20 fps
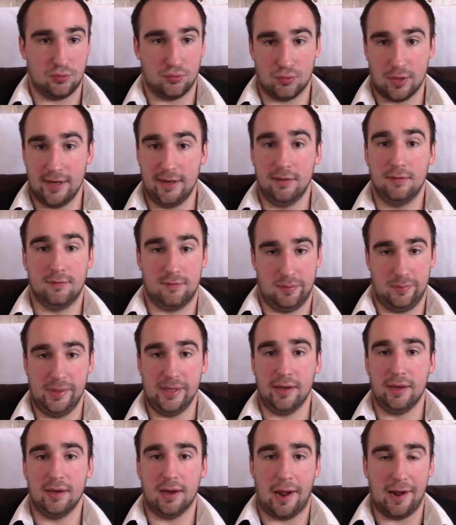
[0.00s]
great for
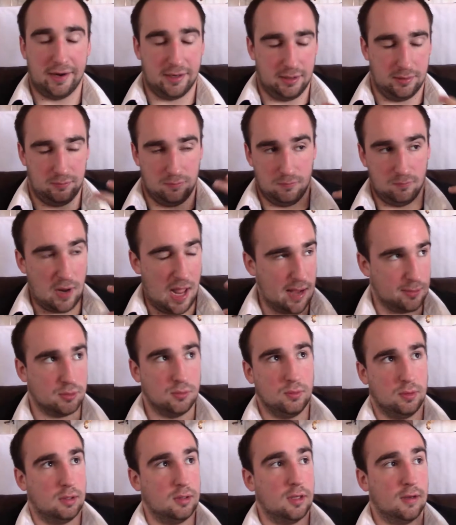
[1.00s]
me. I
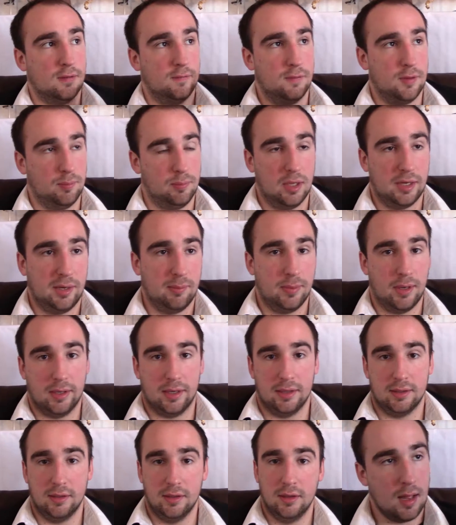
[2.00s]
absolutely love the Bloody
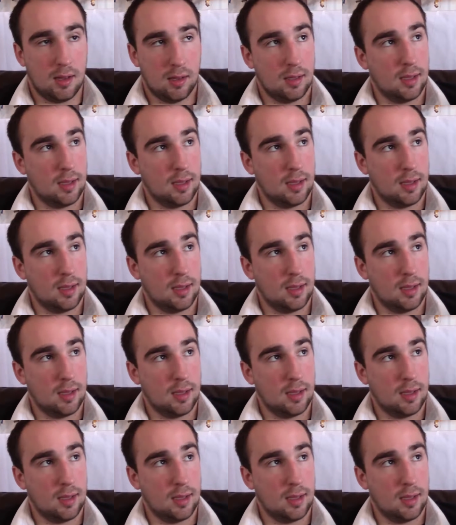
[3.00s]
Bucket.